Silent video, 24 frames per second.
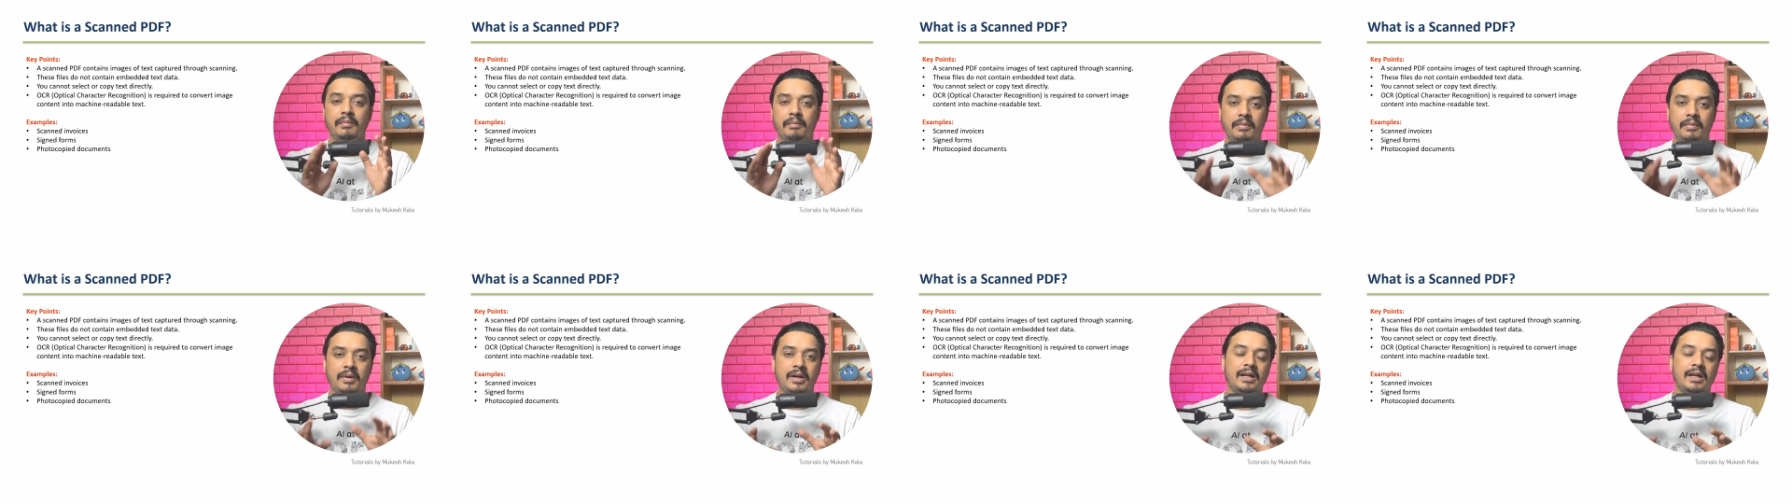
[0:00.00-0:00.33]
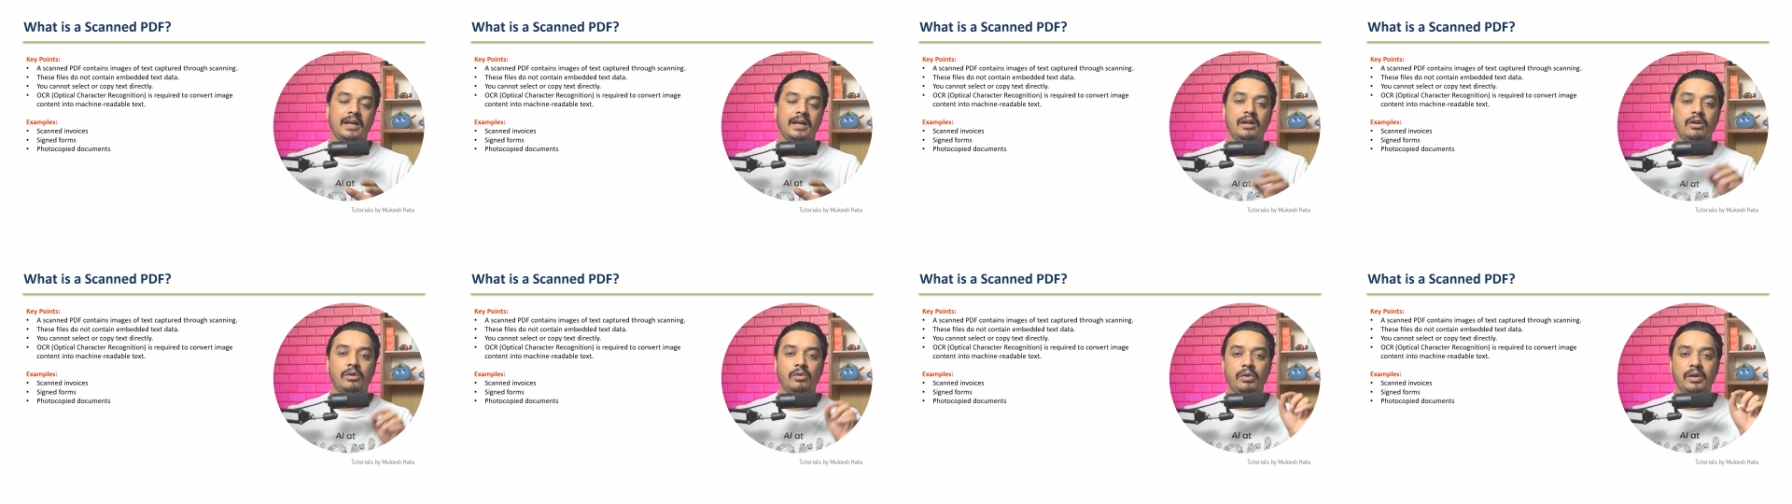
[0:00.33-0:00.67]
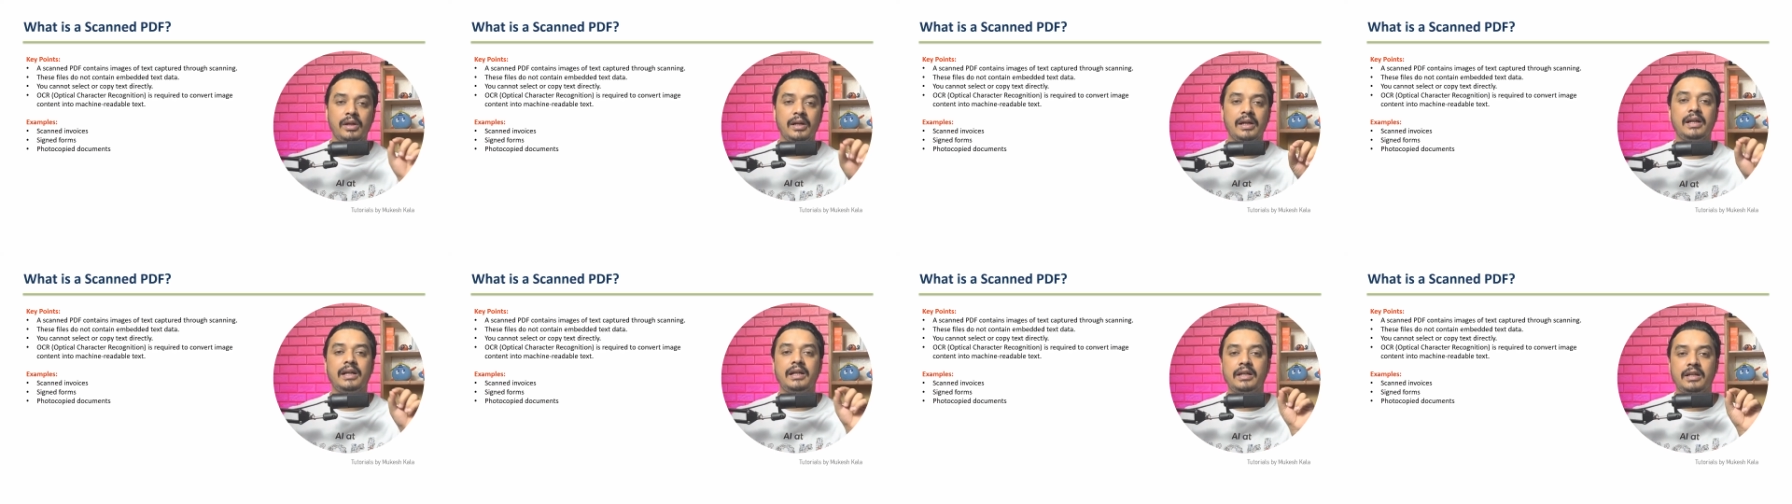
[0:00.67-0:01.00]
but I'll
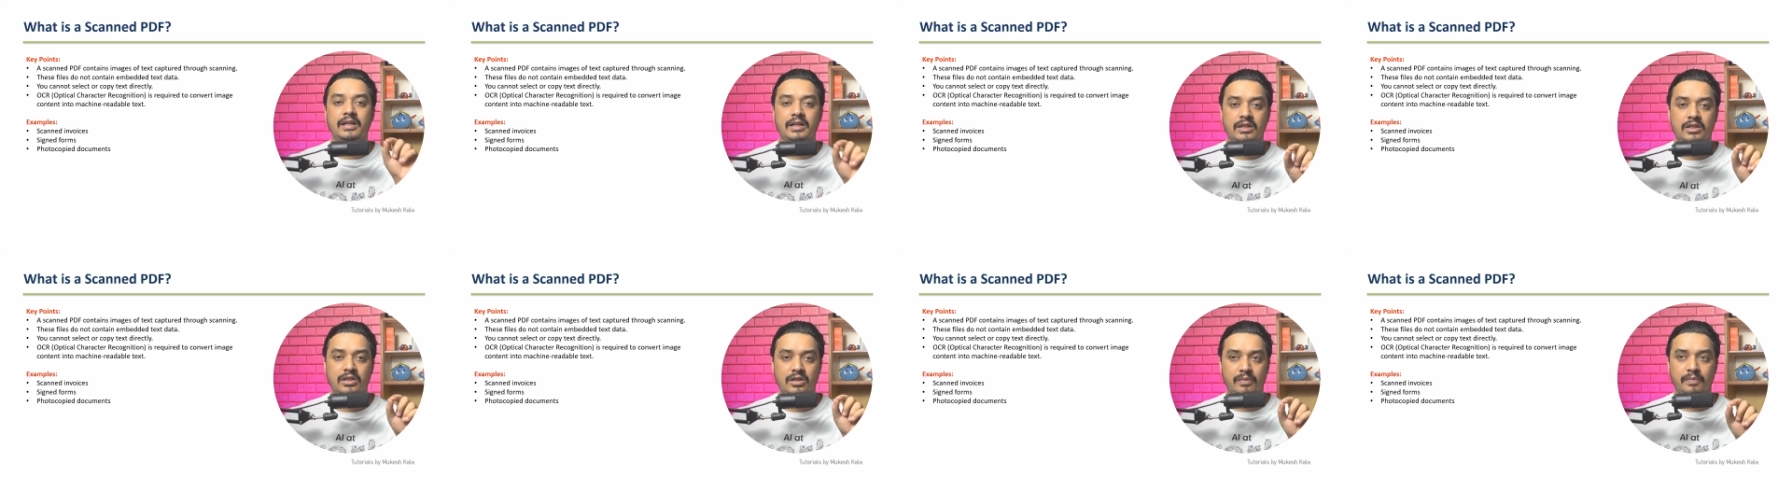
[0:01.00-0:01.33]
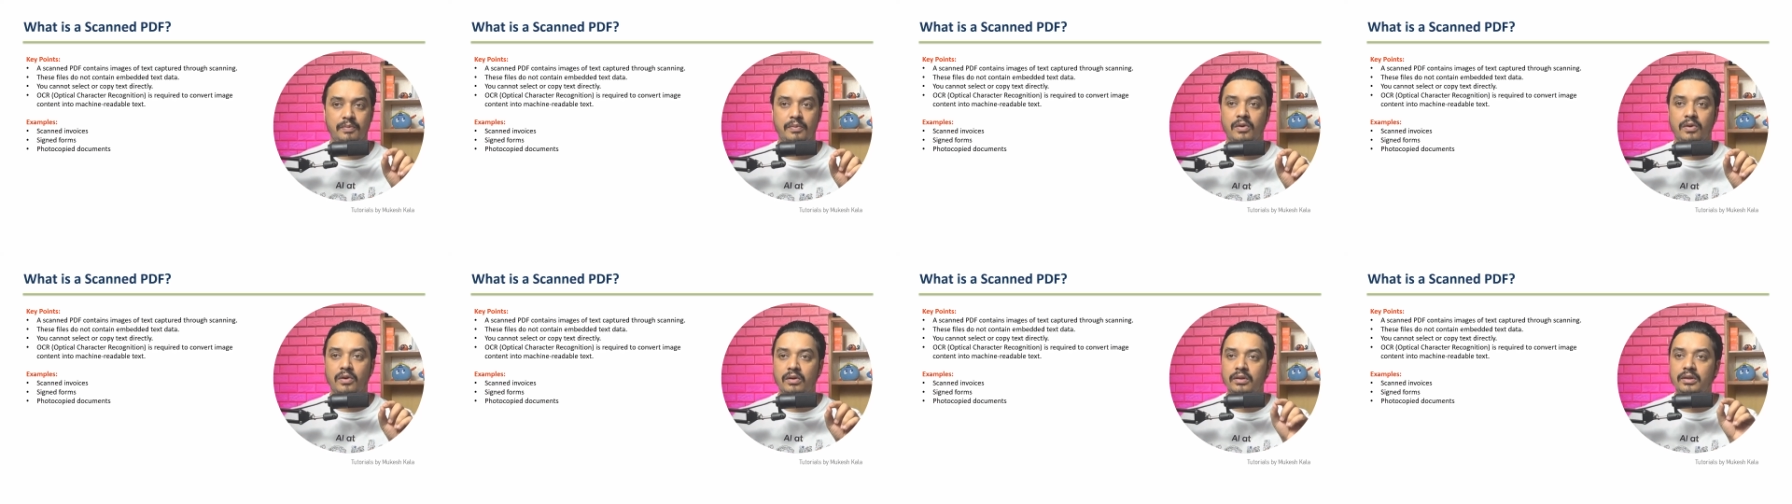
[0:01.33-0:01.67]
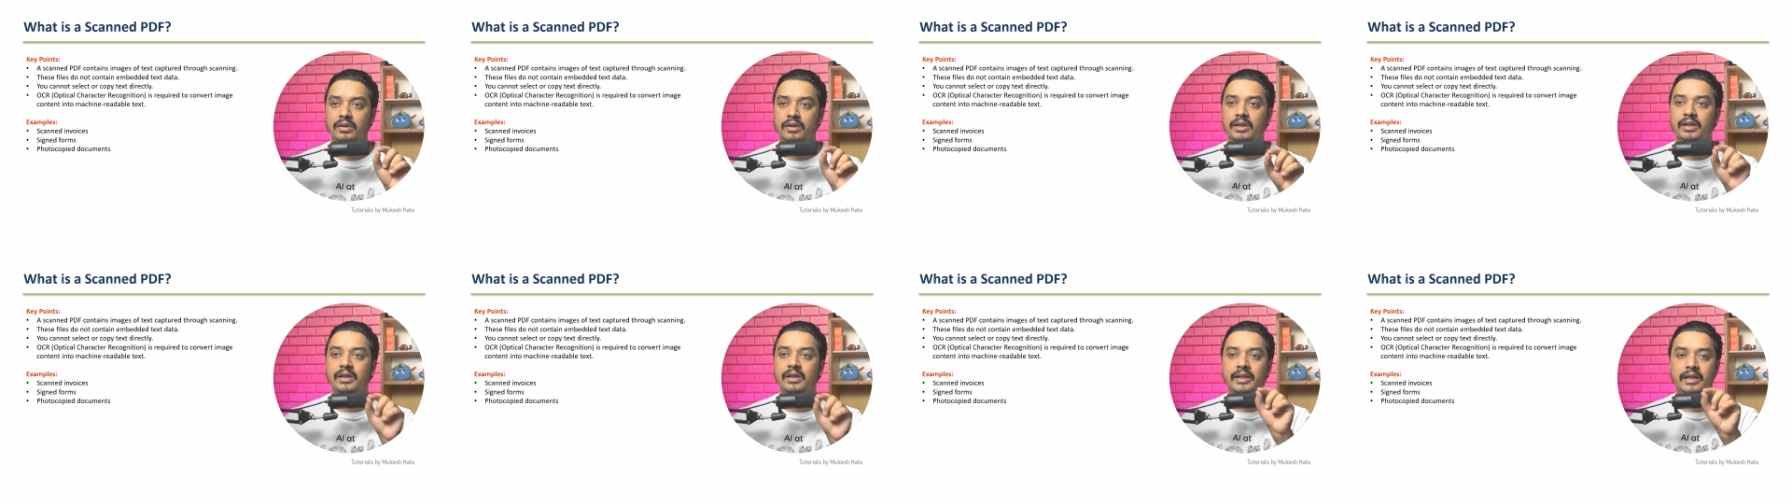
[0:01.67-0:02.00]
quickly touch
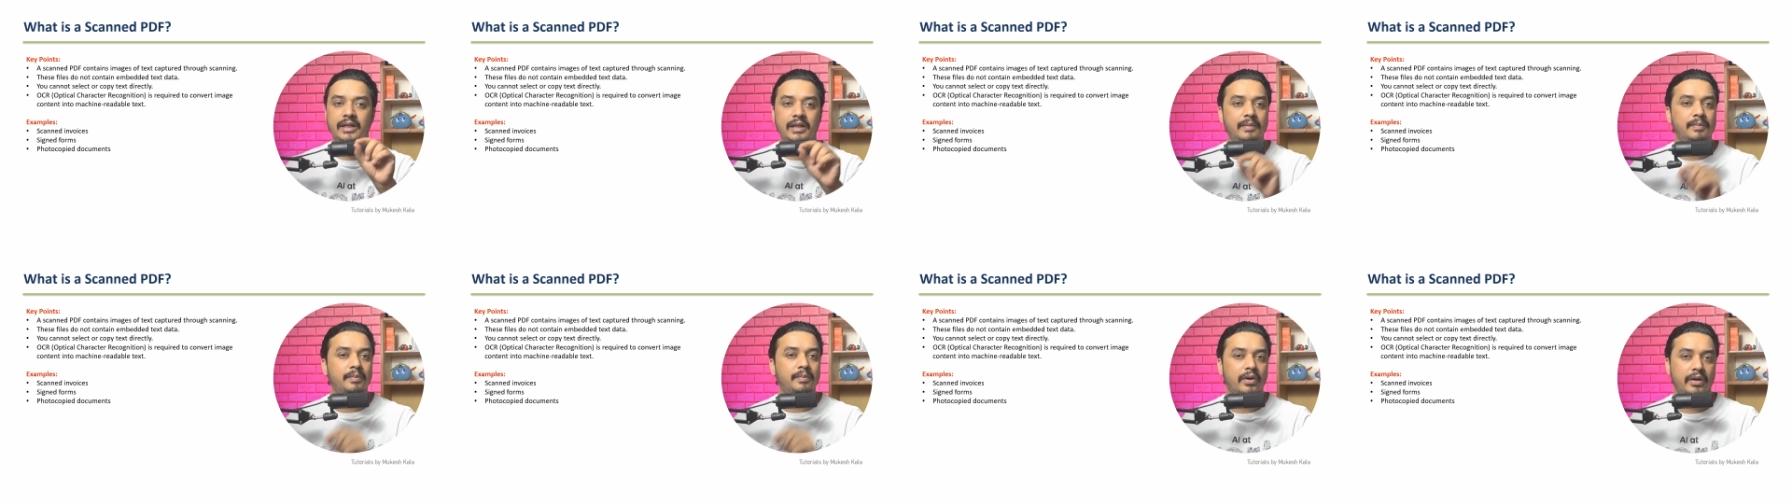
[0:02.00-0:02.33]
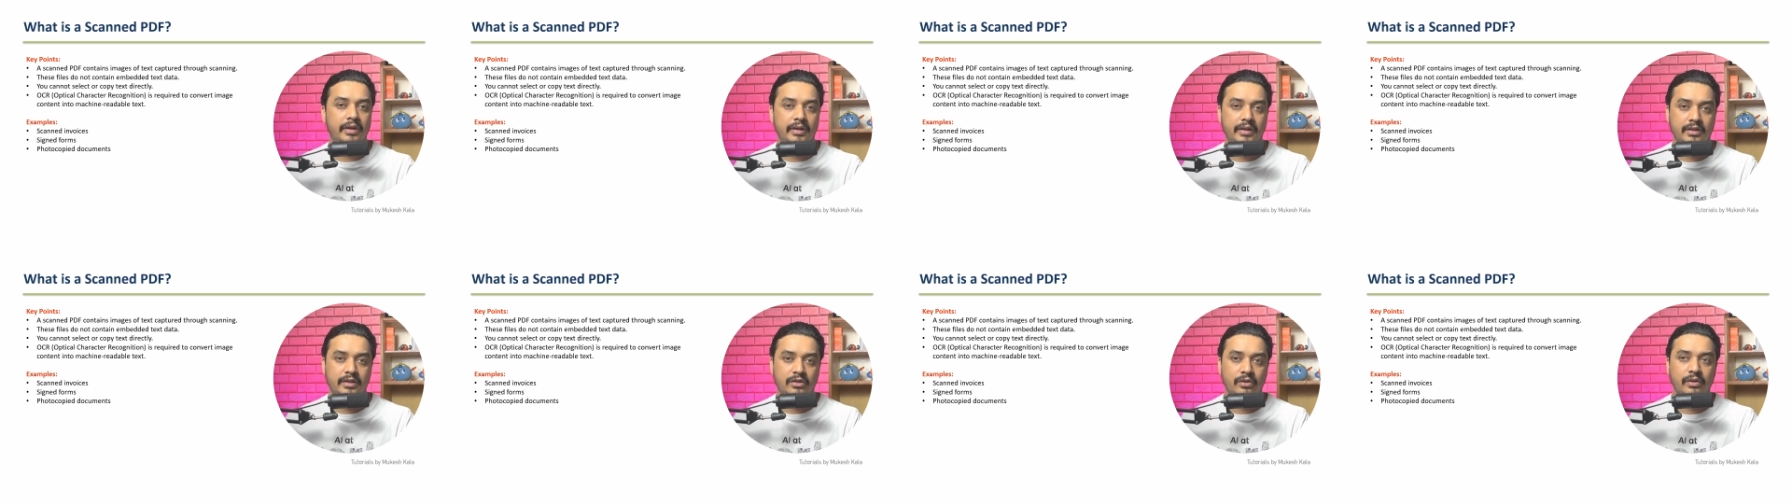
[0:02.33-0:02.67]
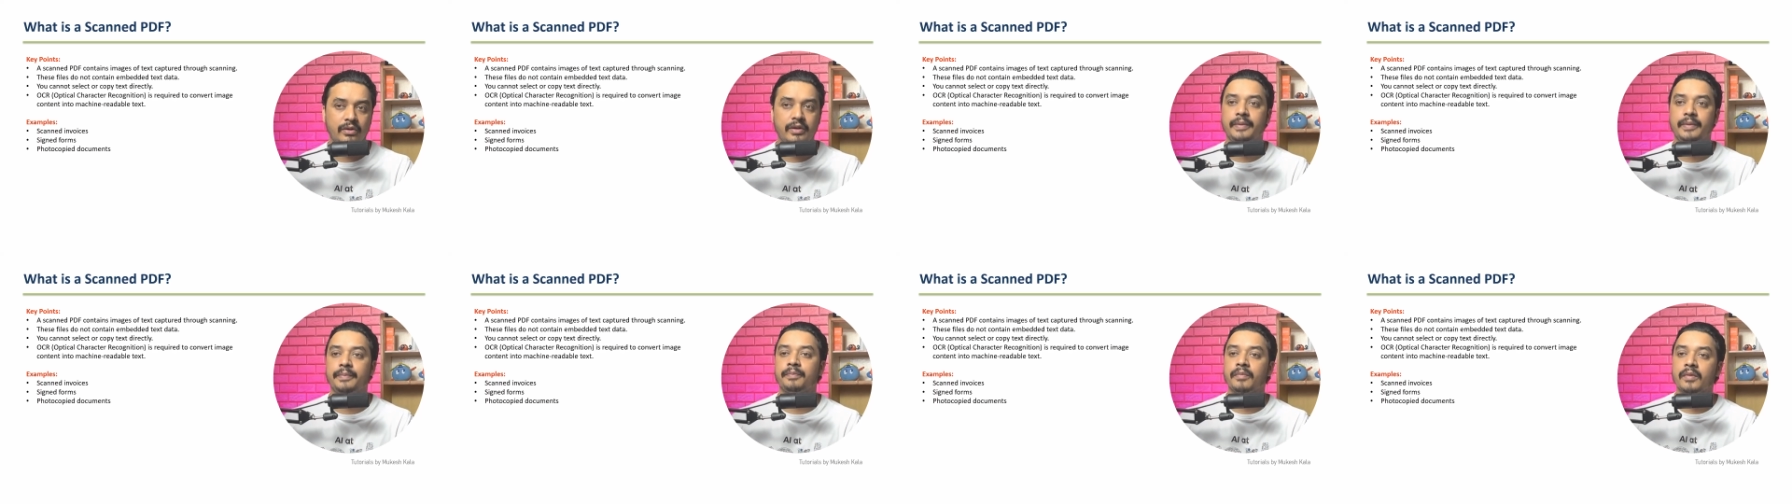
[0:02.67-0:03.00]
upon the key points. Okay,